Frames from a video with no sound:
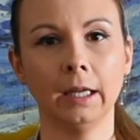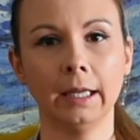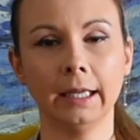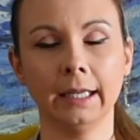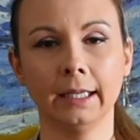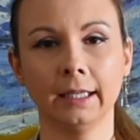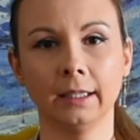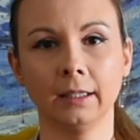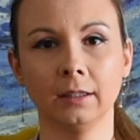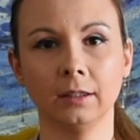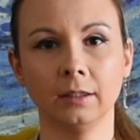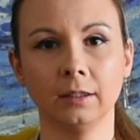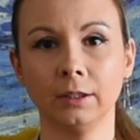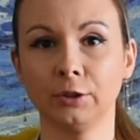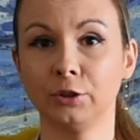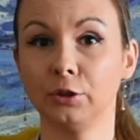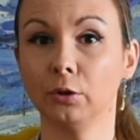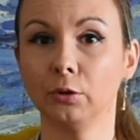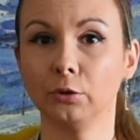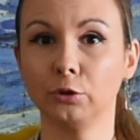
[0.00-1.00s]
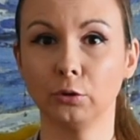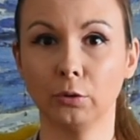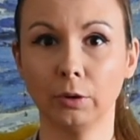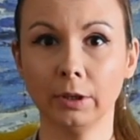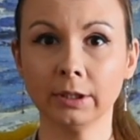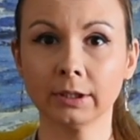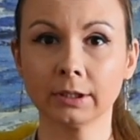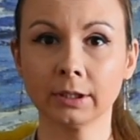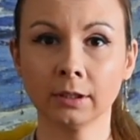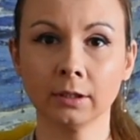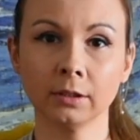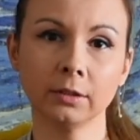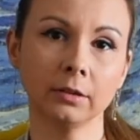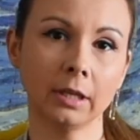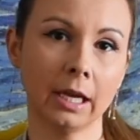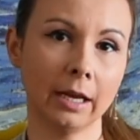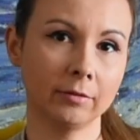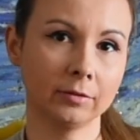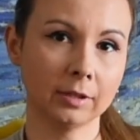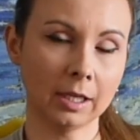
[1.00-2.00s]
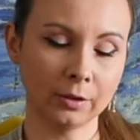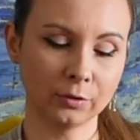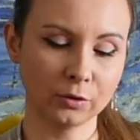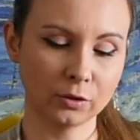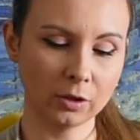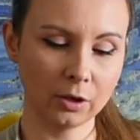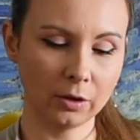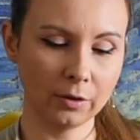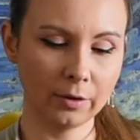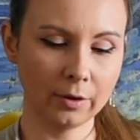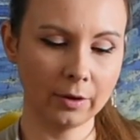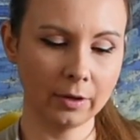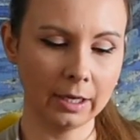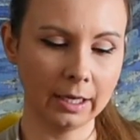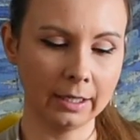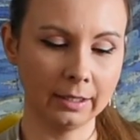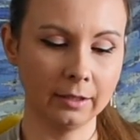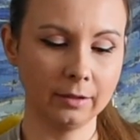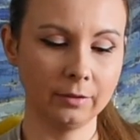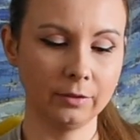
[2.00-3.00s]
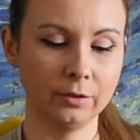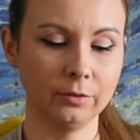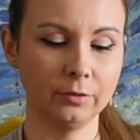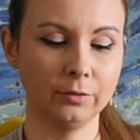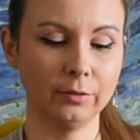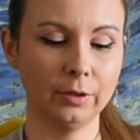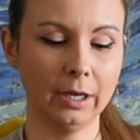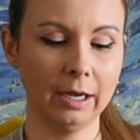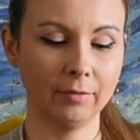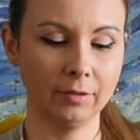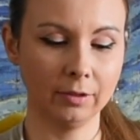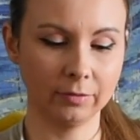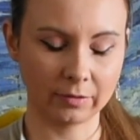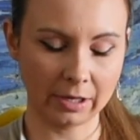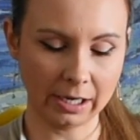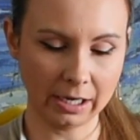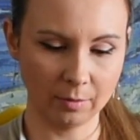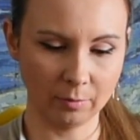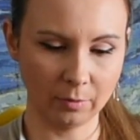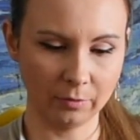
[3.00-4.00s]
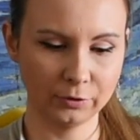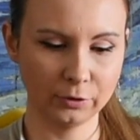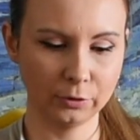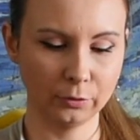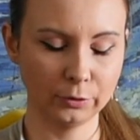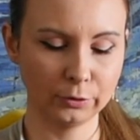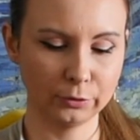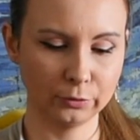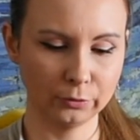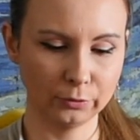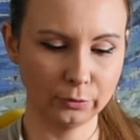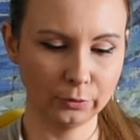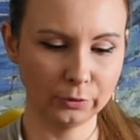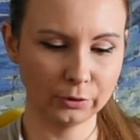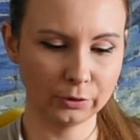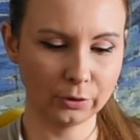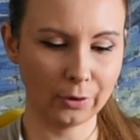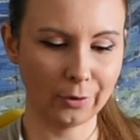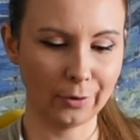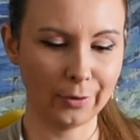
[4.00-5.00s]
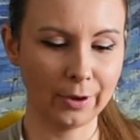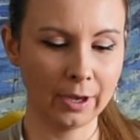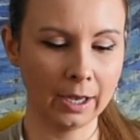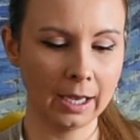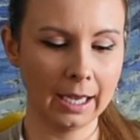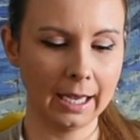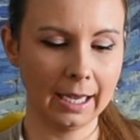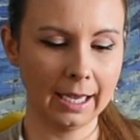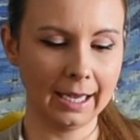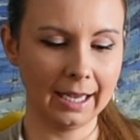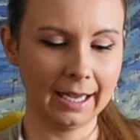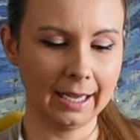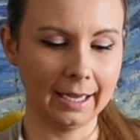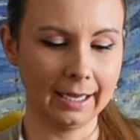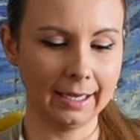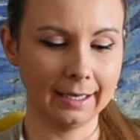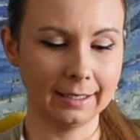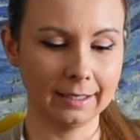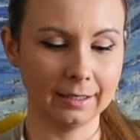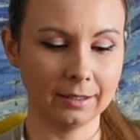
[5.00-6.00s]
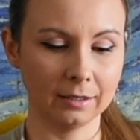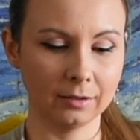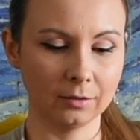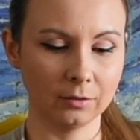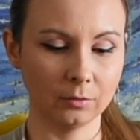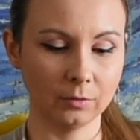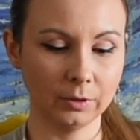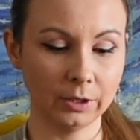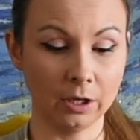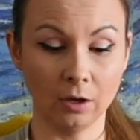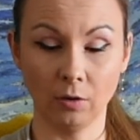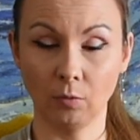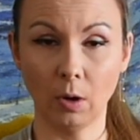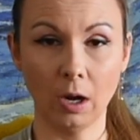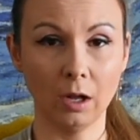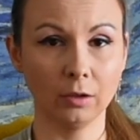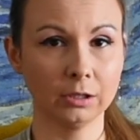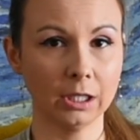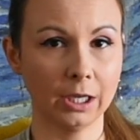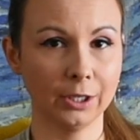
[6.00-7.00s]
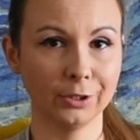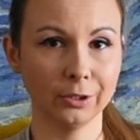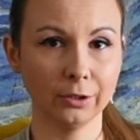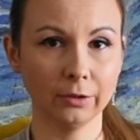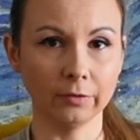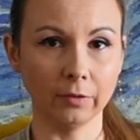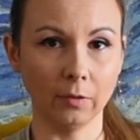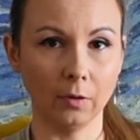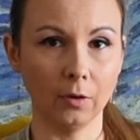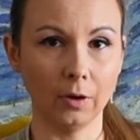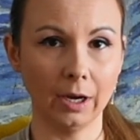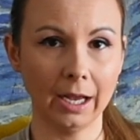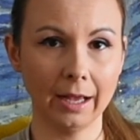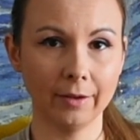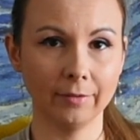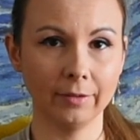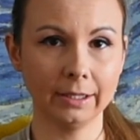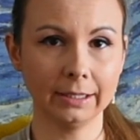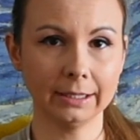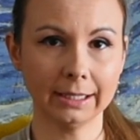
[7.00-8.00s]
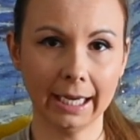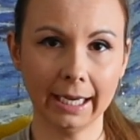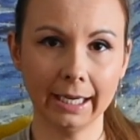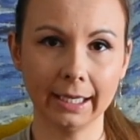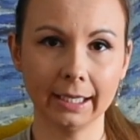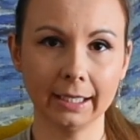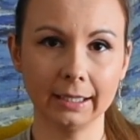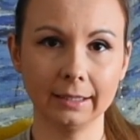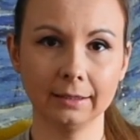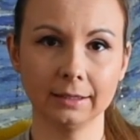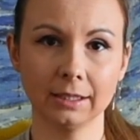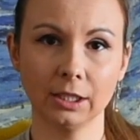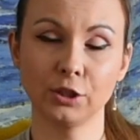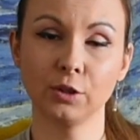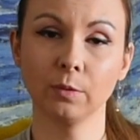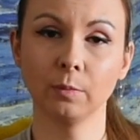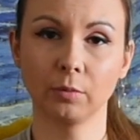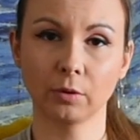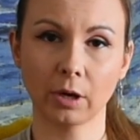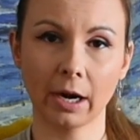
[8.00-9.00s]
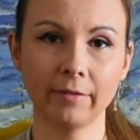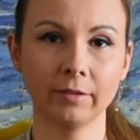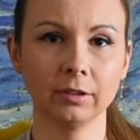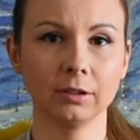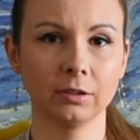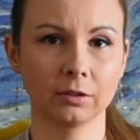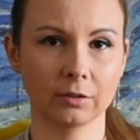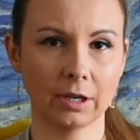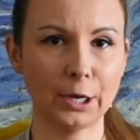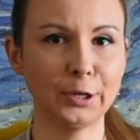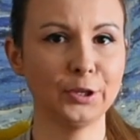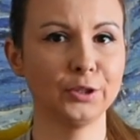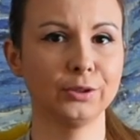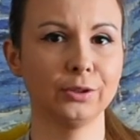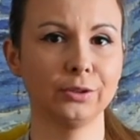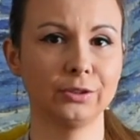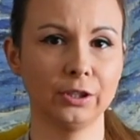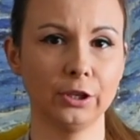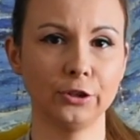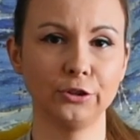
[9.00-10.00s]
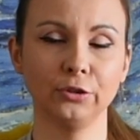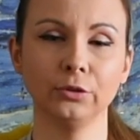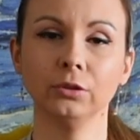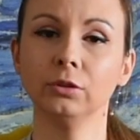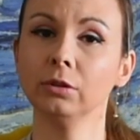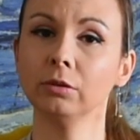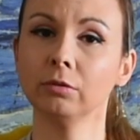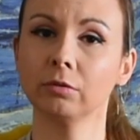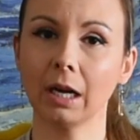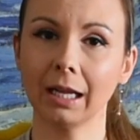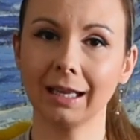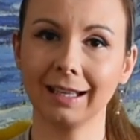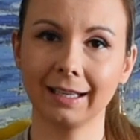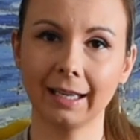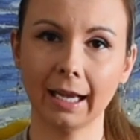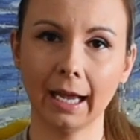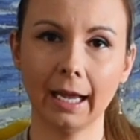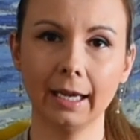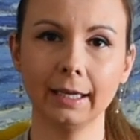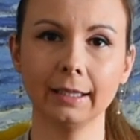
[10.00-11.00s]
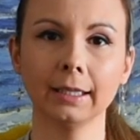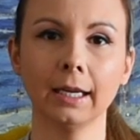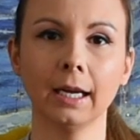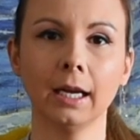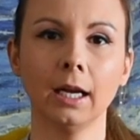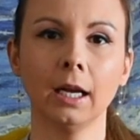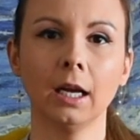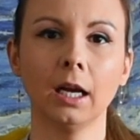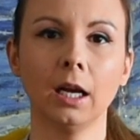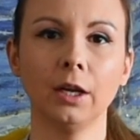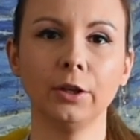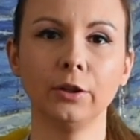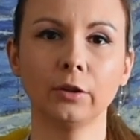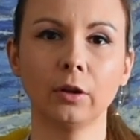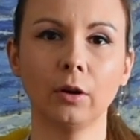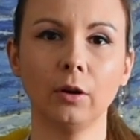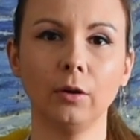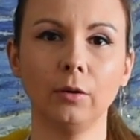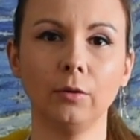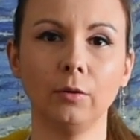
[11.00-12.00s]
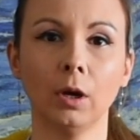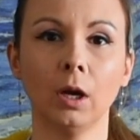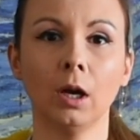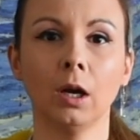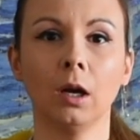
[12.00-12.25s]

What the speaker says: it's your choice to have done so, and you have the freedom of choice to do so. And, you know, well done you for having taken such a brave and courageous decision to relocate, you know,